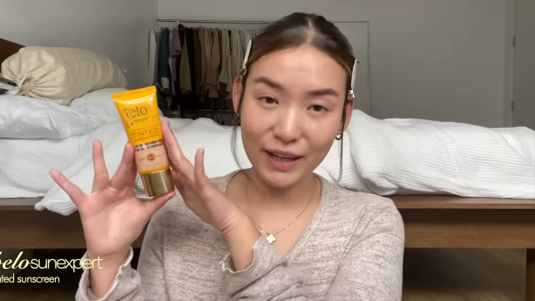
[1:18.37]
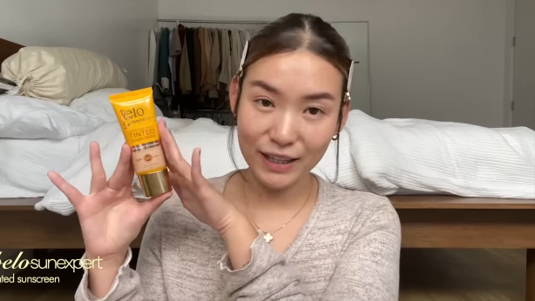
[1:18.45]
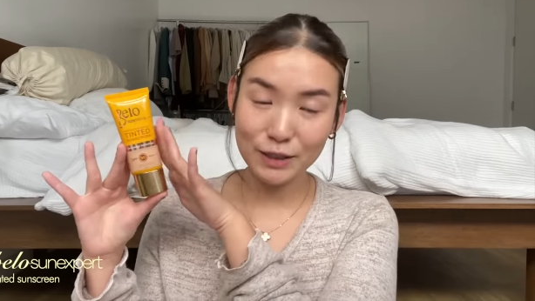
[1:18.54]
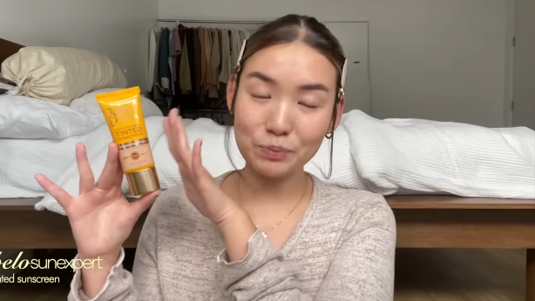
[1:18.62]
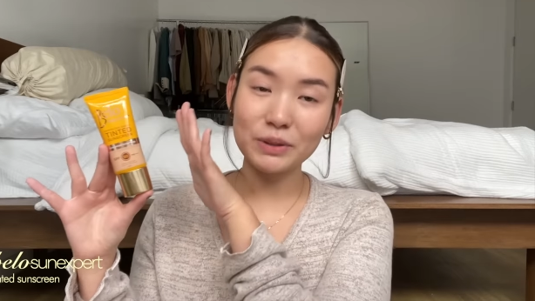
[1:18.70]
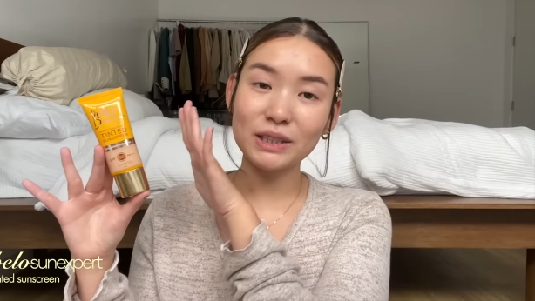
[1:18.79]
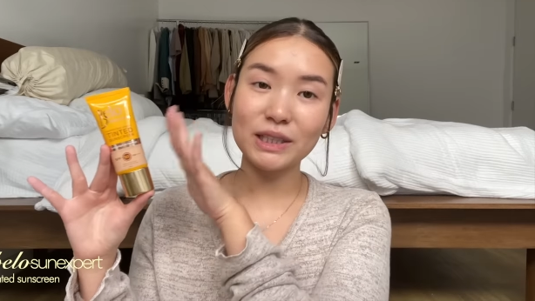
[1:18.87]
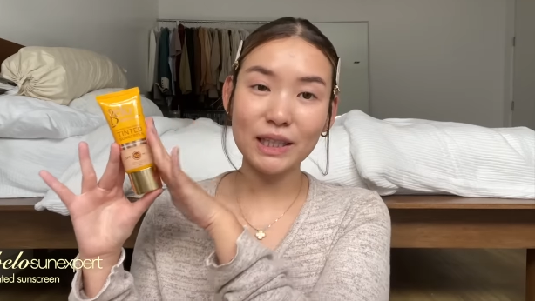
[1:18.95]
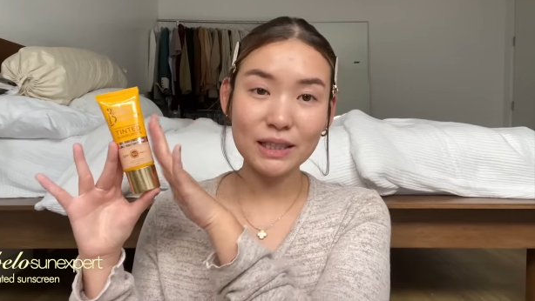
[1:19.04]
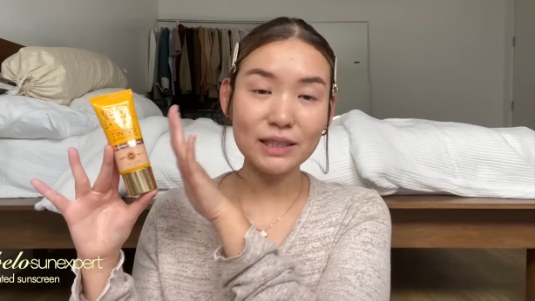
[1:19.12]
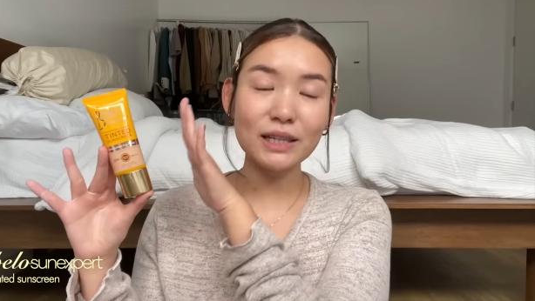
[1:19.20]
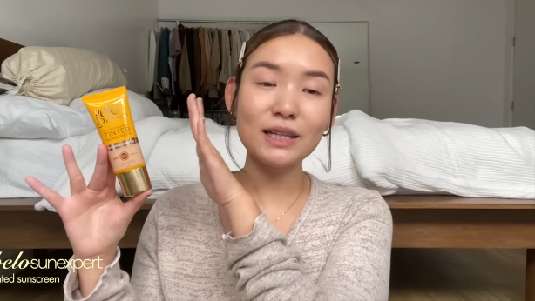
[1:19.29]
Expert
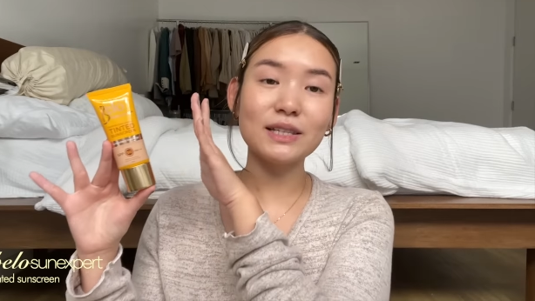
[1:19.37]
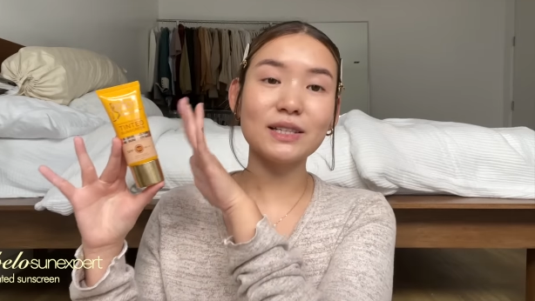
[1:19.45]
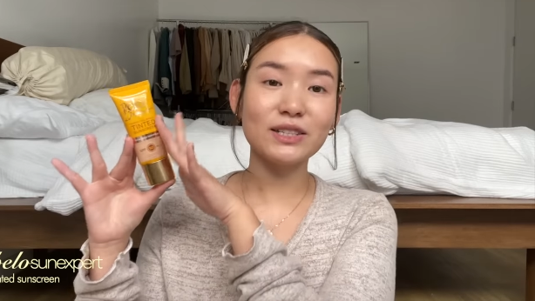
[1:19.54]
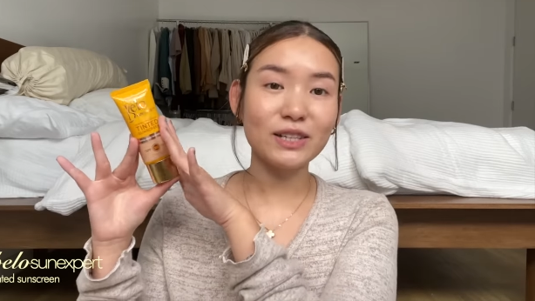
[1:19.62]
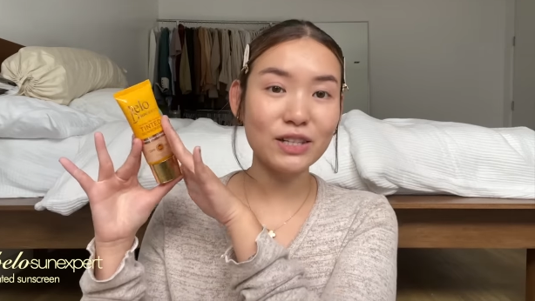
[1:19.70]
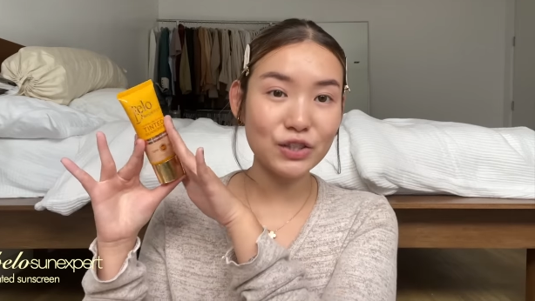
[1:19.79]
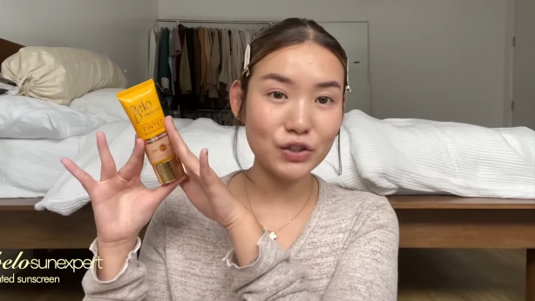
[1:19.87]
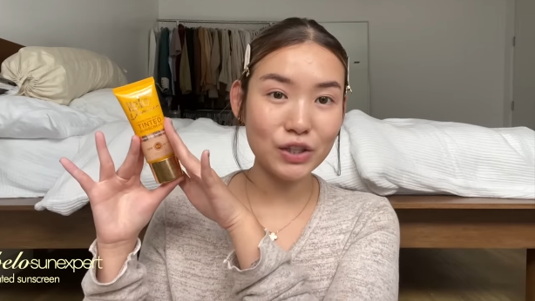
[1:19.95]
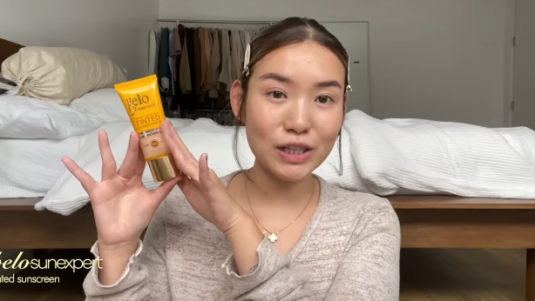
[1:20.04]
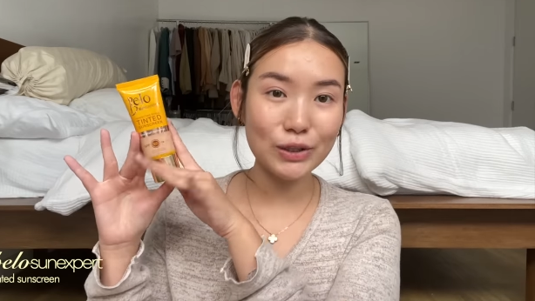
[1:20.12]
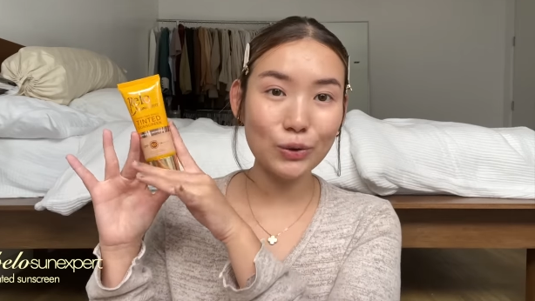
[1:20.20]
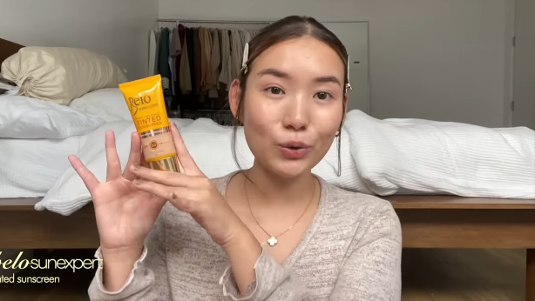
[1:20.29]
tinted
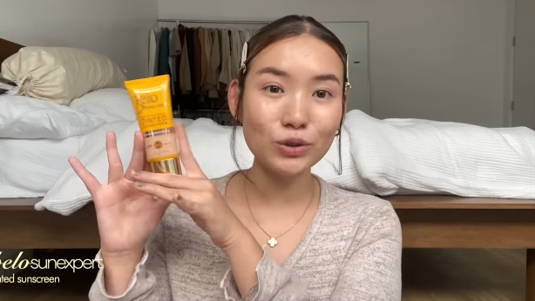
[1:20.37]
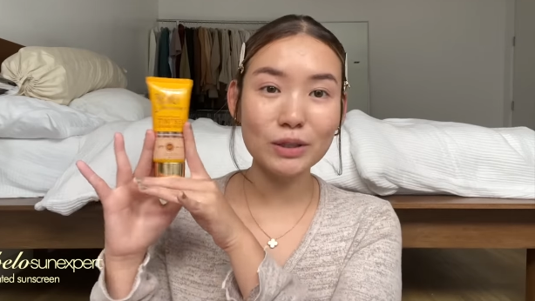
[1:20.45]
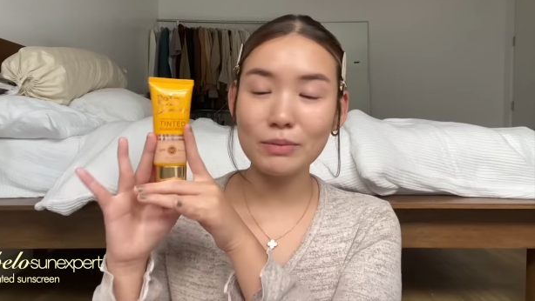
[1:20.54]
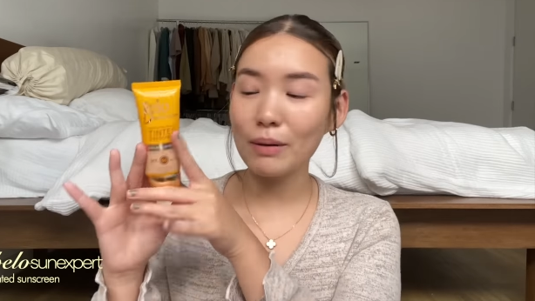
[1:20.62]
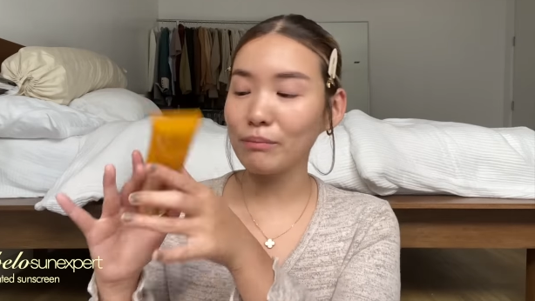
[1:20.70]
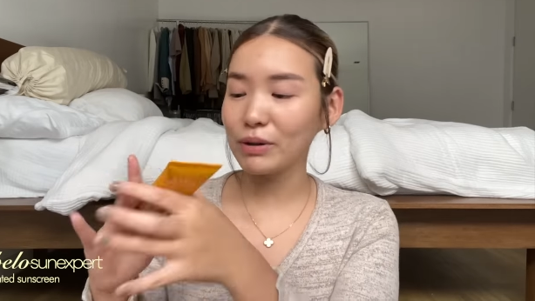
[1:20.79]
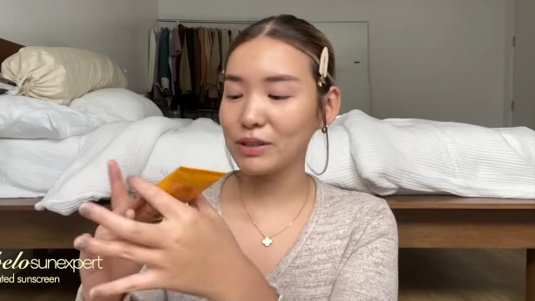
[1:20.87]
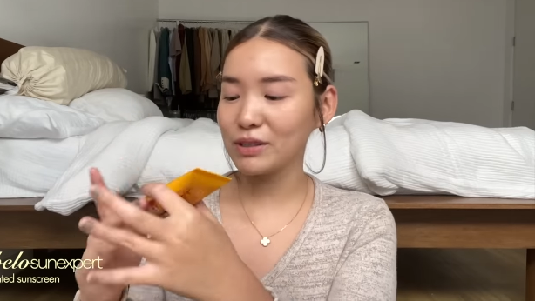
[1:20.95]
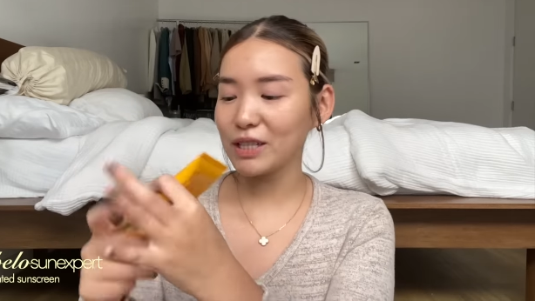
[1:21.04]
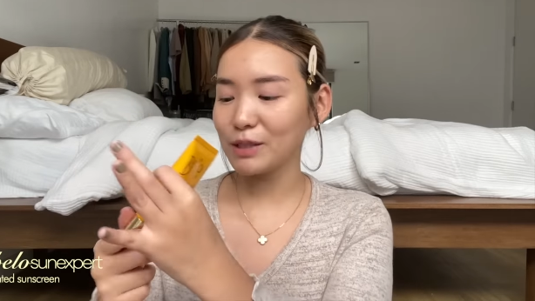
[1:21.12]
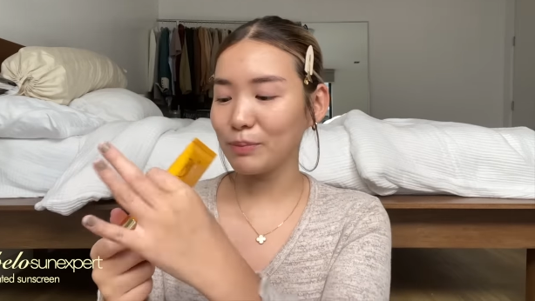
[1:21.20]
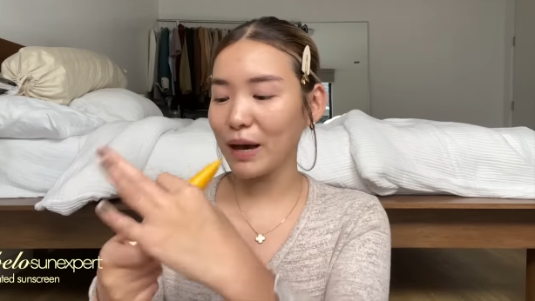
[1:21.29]
sunscreen. Who remembers
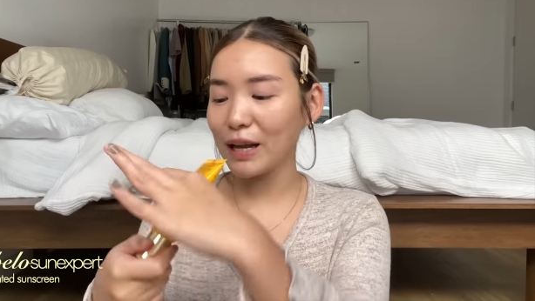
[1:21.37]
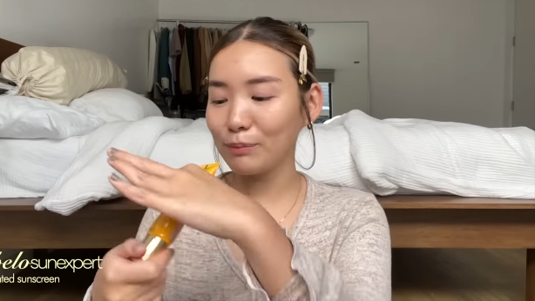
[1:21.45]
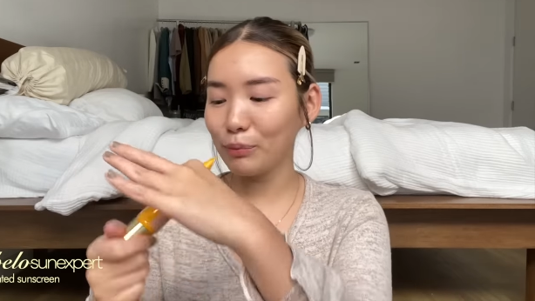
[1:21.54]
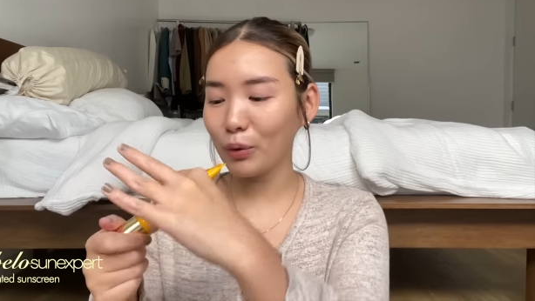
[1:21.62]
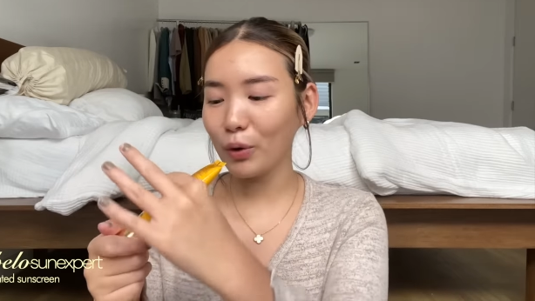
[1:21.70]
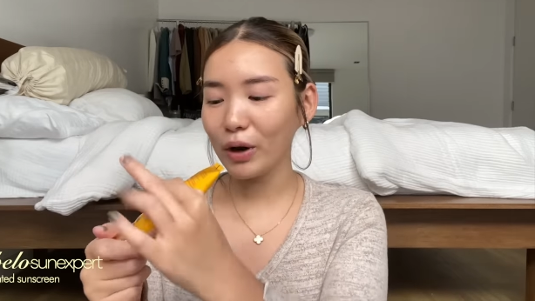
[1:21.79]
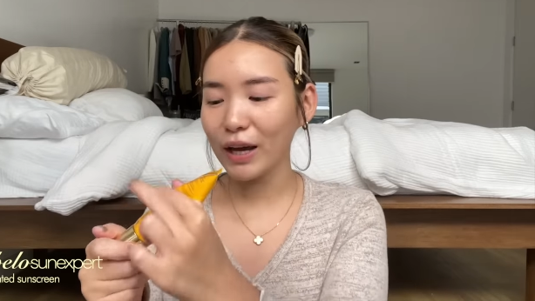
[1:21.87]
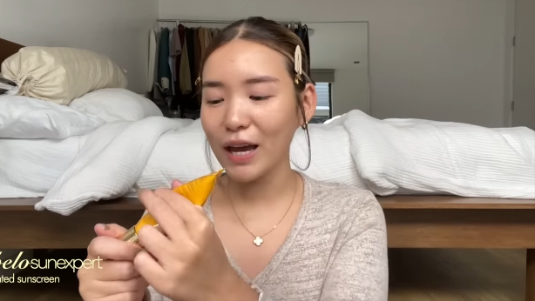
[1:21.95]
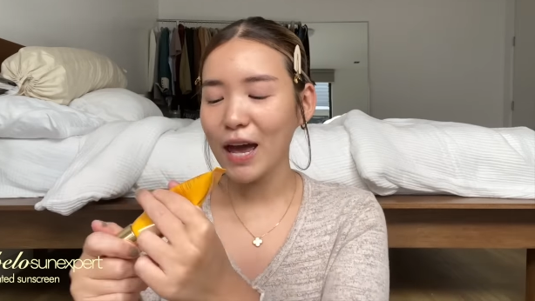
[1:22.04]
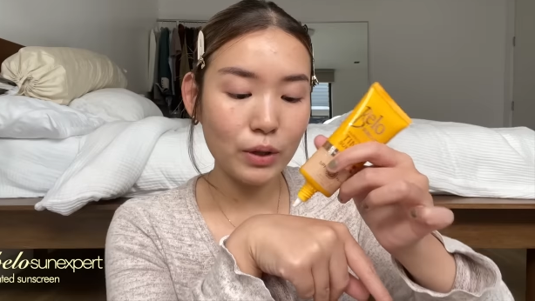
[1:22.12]
this bad boy?